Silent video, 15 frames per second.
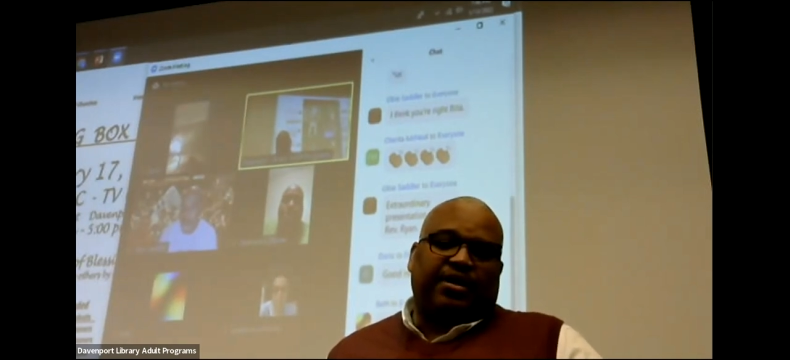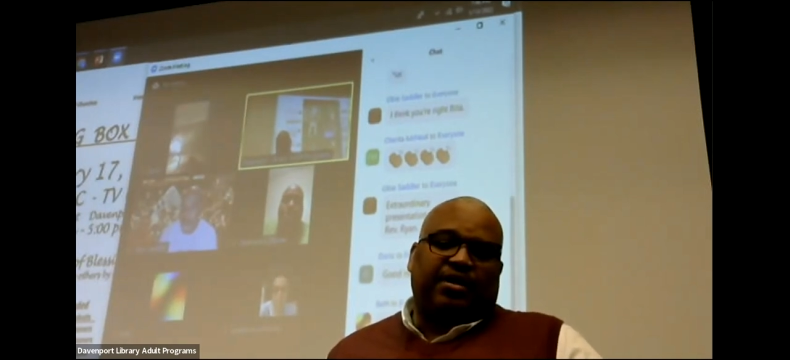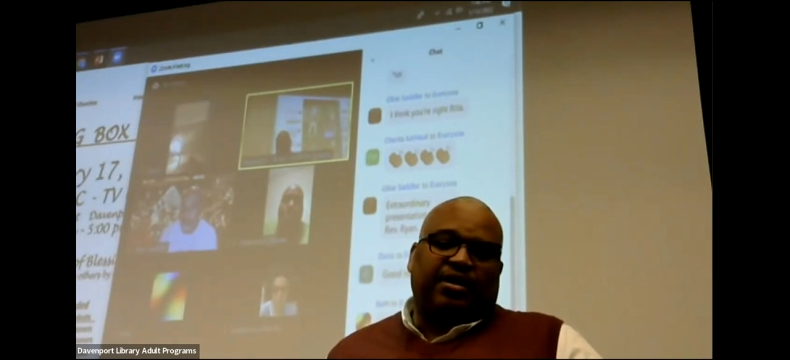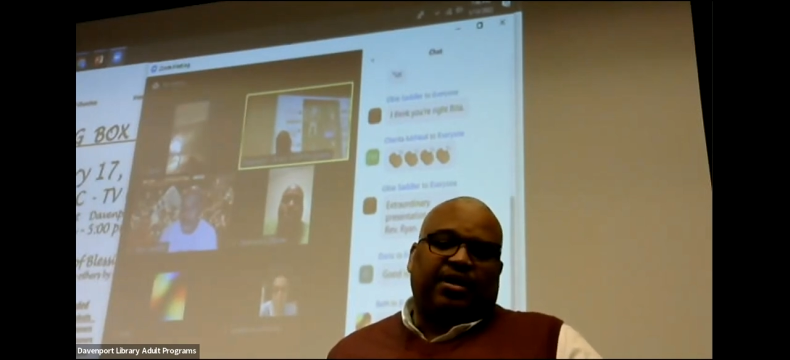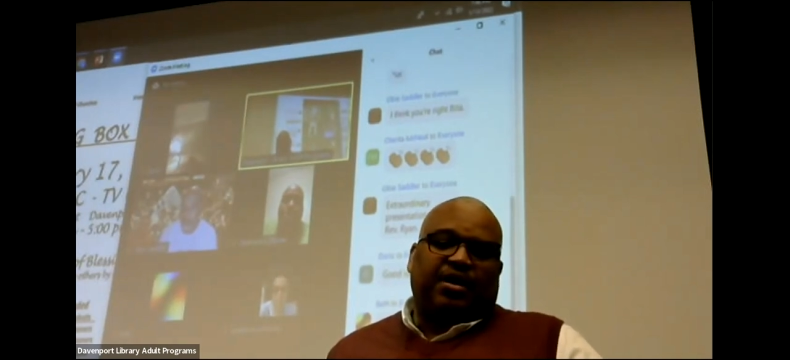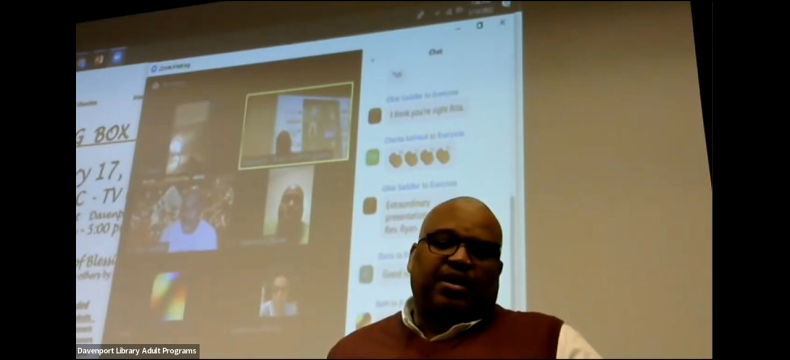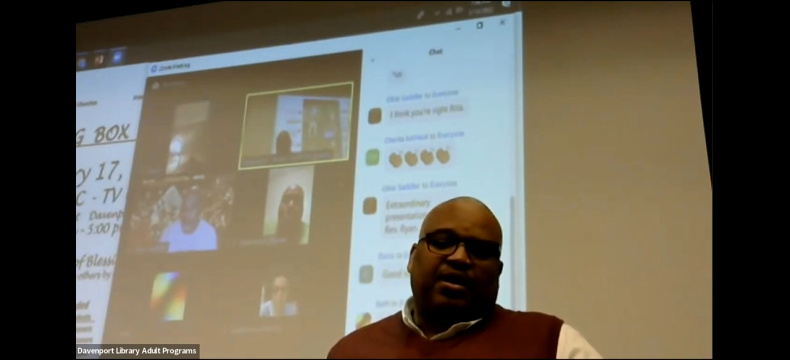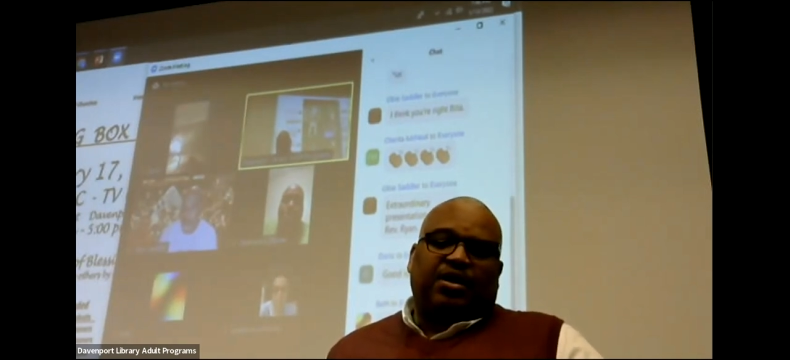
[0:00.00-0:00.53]

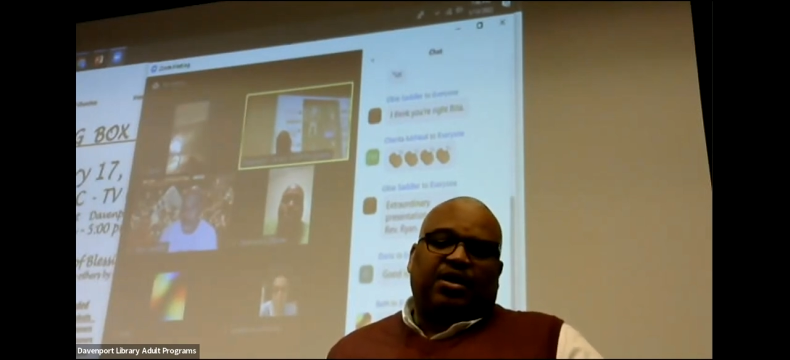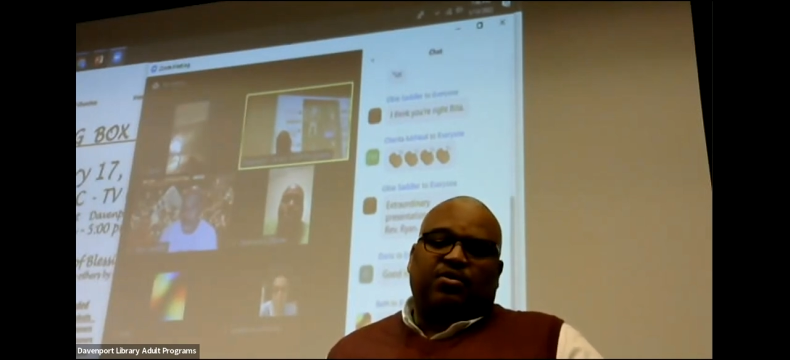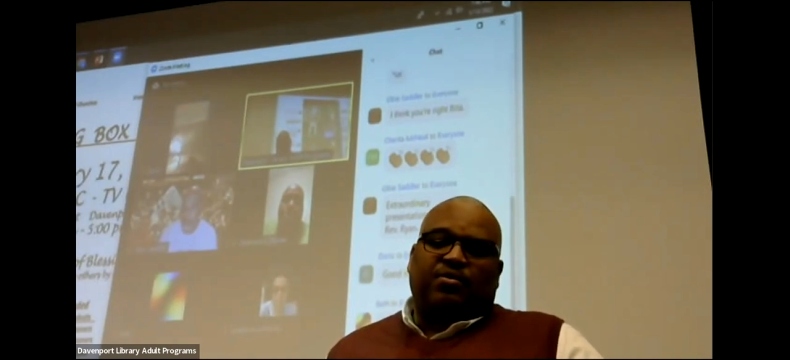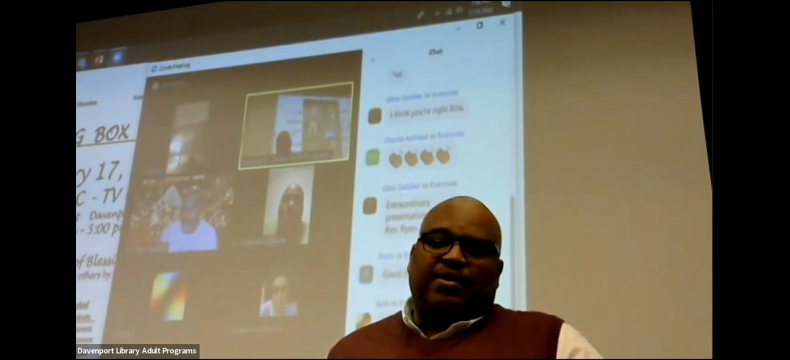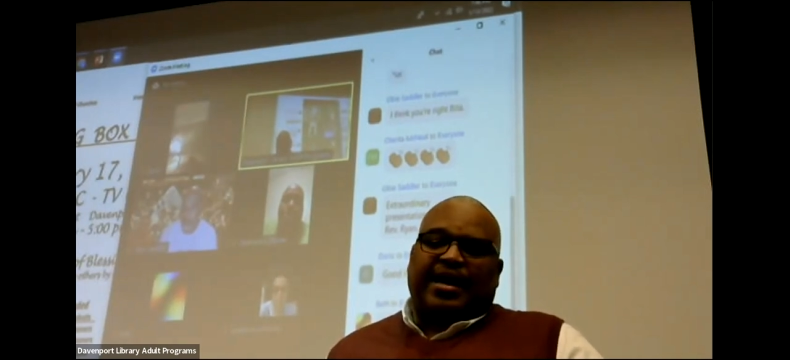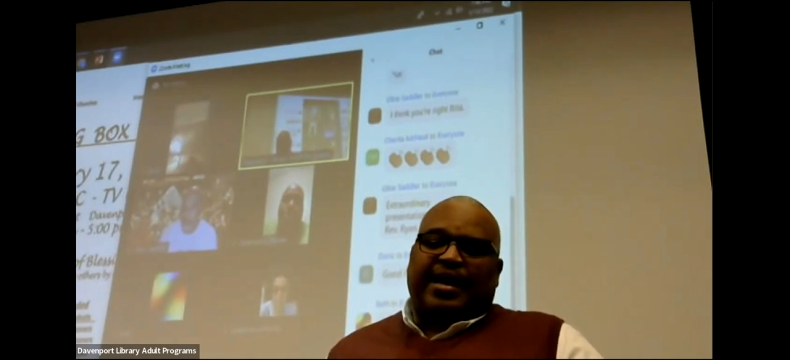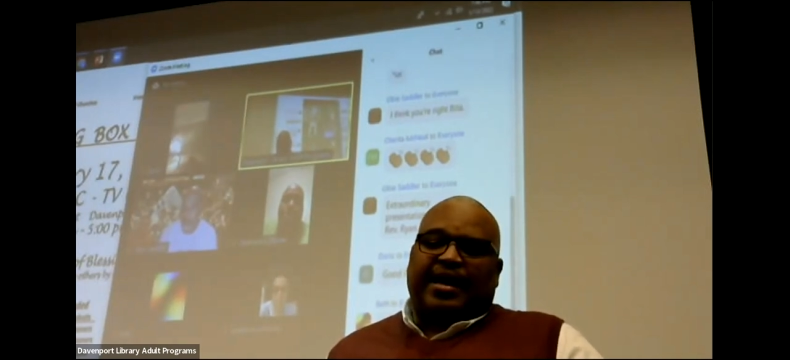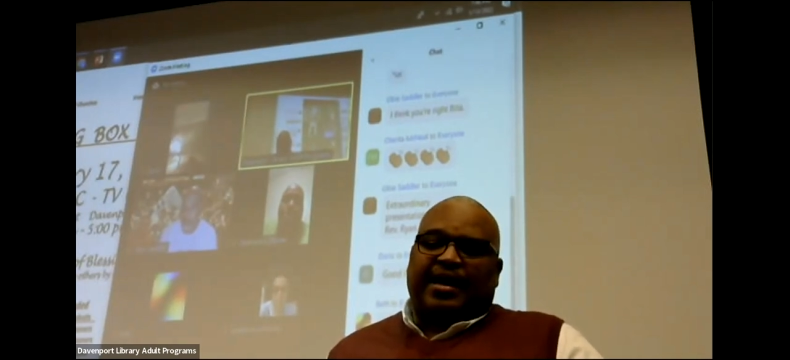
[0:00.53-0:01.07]
and
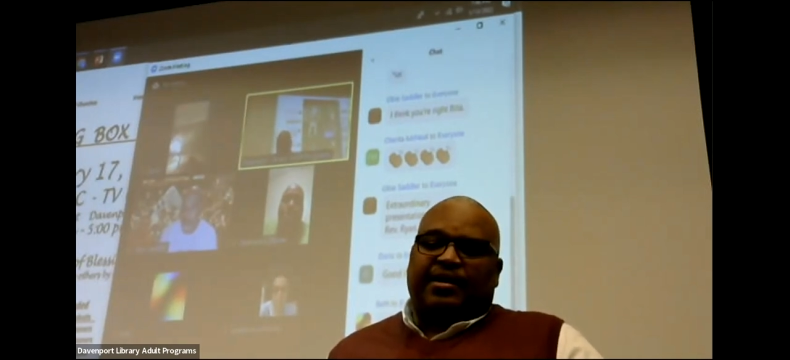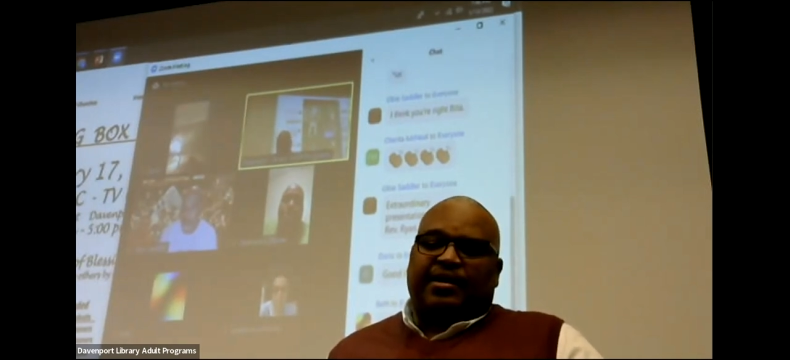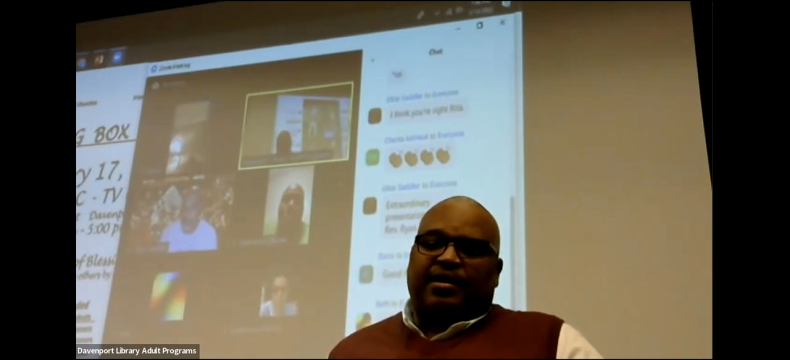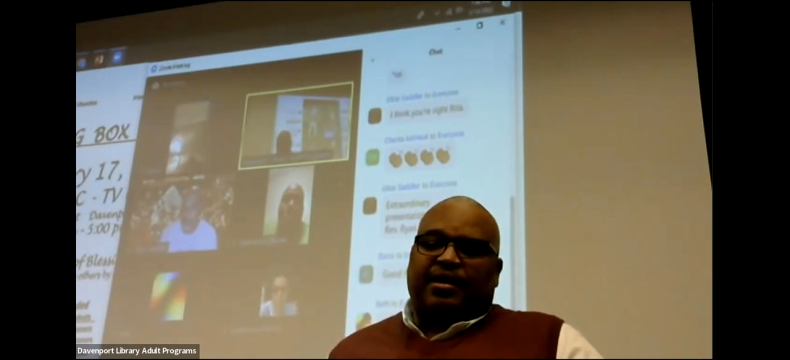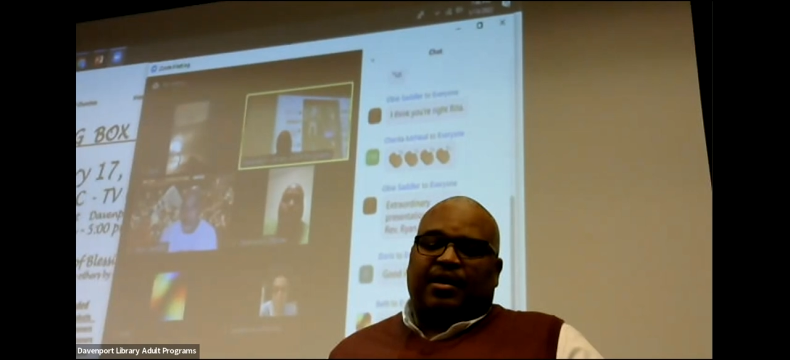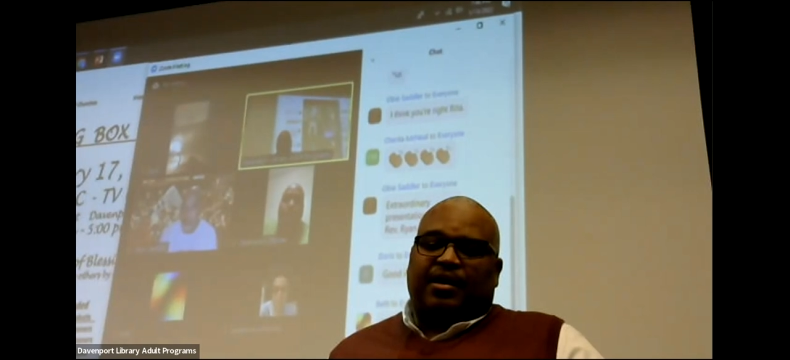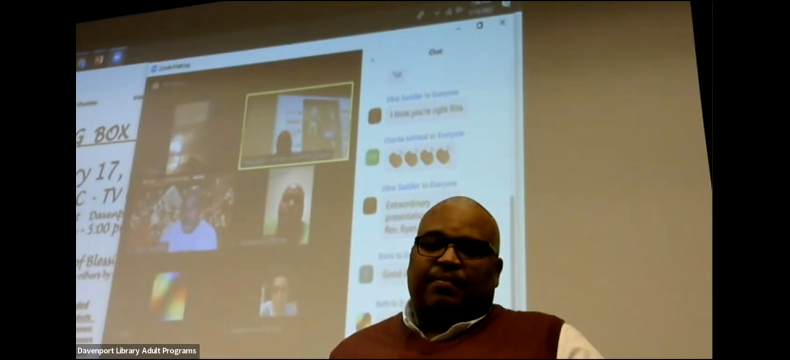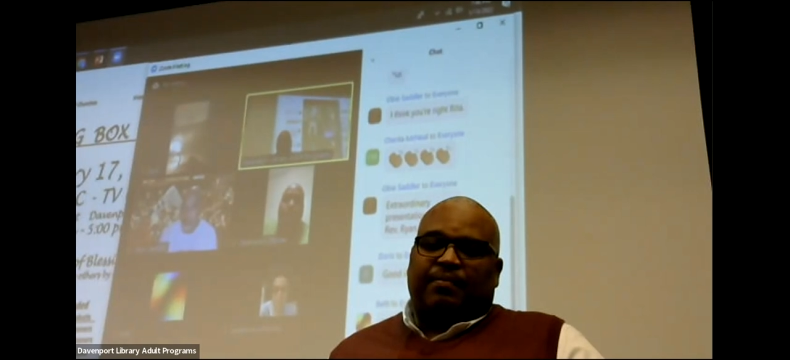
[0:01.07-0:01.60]
you had